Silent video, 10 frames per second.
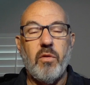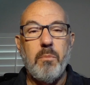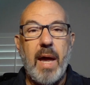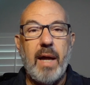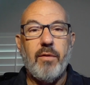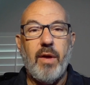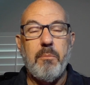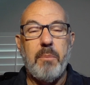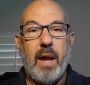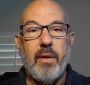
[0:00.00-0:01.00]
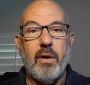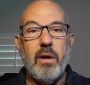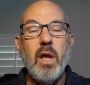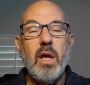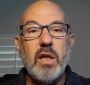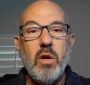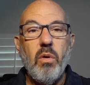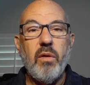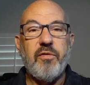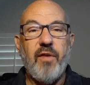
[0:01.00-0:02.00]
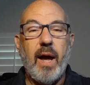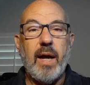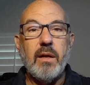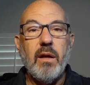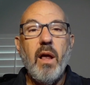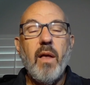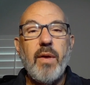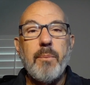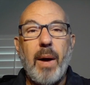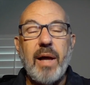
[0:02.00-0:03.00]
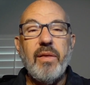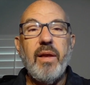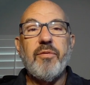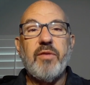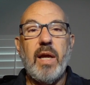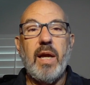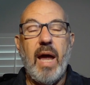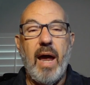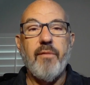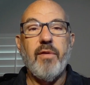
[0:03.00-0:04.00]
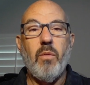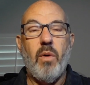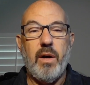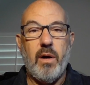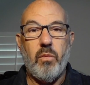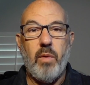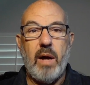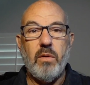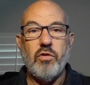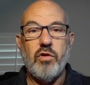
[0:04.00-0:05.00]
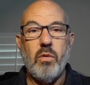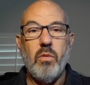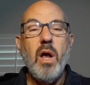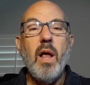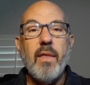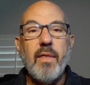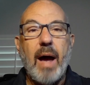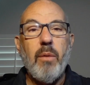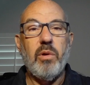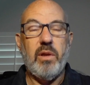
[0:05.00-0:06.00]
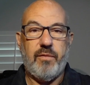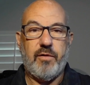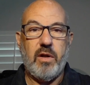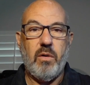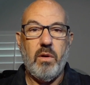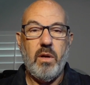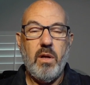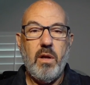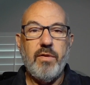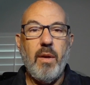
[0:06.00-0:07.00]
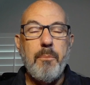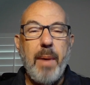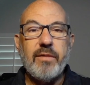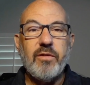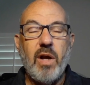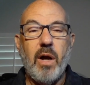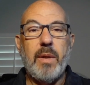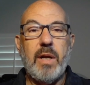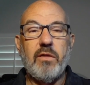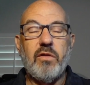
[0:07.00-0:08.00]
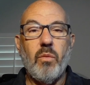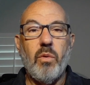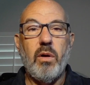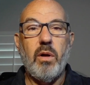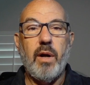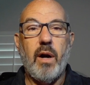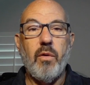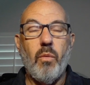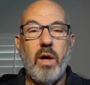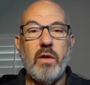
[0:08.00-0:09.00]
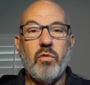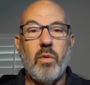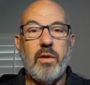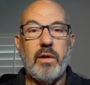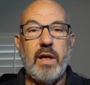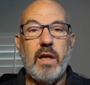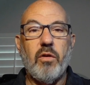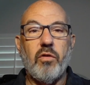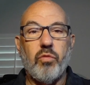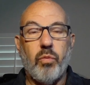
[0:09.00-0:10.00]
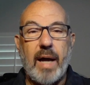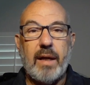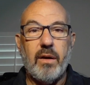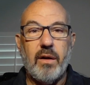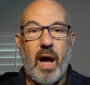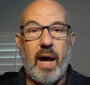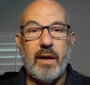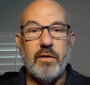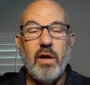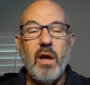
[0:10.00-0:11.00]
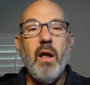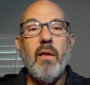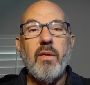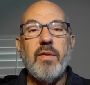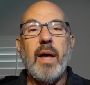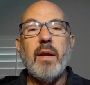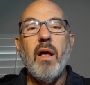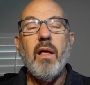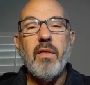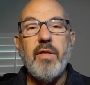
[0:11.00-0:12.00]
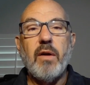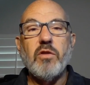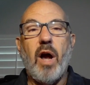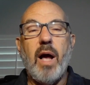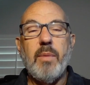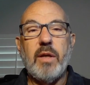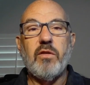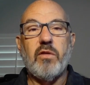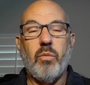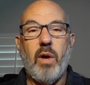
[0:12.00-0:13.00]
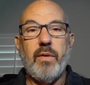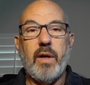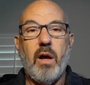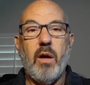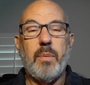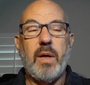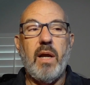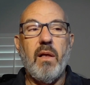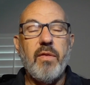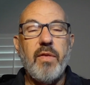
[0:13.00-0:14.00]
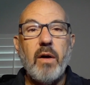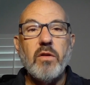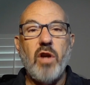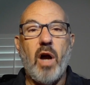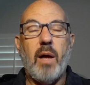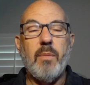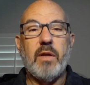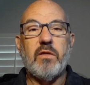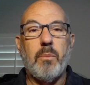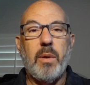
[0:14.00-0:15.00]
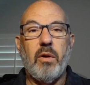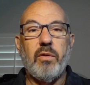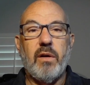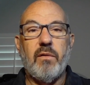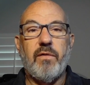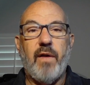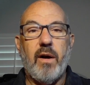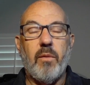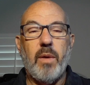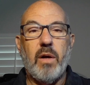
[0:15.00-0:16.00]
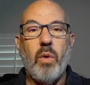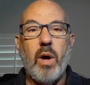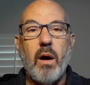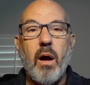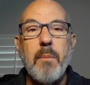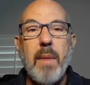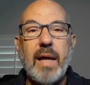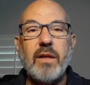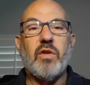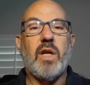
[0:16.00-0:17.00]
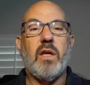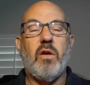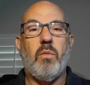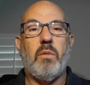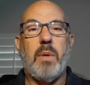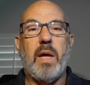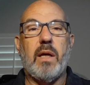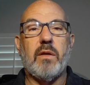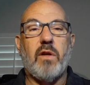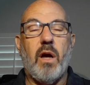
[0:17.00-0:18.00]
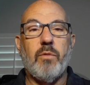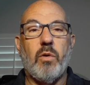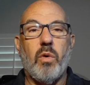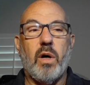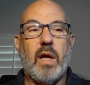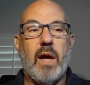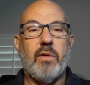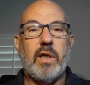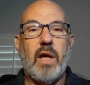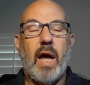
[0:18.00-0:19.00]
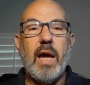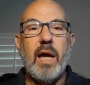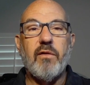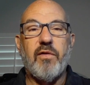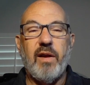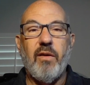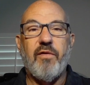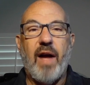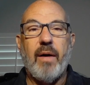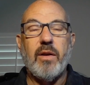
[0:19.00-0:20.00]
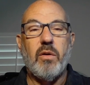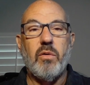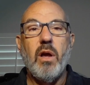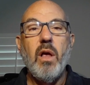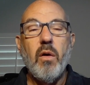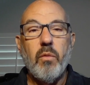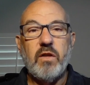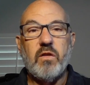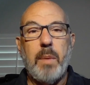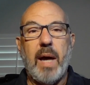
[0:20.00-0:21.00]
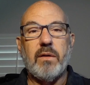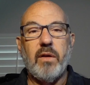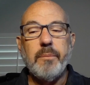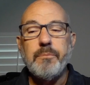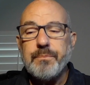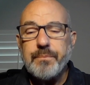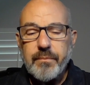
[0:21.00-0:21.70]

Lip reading: to make them better, you will find that by lifting everyone around you, that will lift you. The best companies in the world are the ones where the leaders recognize that their job isn't to run the company. Their job is to build an environment where amazing human beings come to work every day and feel valued, respected,